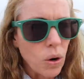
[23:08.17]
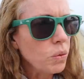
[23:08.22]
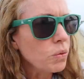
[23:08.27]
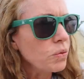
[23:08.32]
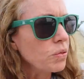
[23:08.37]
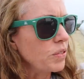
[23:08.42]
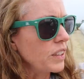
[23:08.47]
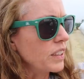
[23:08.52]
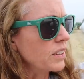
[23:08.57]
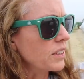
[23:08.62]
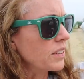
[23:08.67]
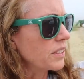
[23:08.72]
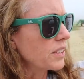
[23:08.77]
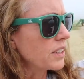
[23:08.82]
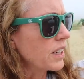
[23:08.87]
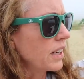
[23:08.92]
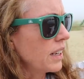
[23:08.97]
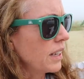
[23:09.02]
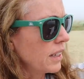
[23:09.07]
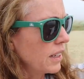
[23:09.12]
oat field
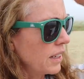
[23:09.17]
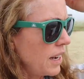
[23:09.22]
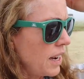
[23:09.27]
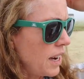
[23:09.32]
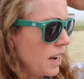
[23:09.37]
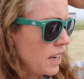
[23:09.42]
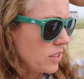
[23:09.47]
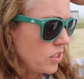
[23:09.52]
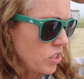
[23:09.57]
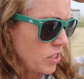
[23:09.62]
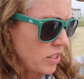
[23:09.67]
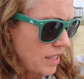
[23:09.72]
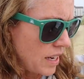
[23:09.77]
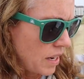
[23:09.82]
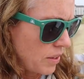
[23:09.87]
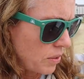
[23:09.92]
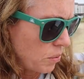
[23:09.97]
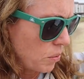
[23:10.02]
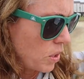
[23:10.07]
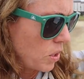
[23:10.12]
just
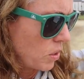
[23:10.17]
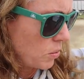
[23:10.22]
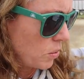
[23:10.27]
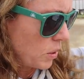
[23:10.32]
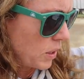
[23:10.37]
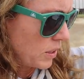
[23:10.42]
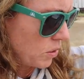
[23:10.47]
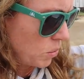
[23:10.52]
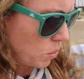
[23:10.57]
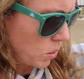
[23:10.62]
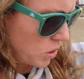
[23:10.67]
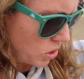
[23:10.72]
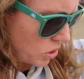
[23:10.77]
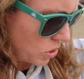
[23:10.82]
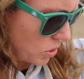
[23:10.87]
down the road, what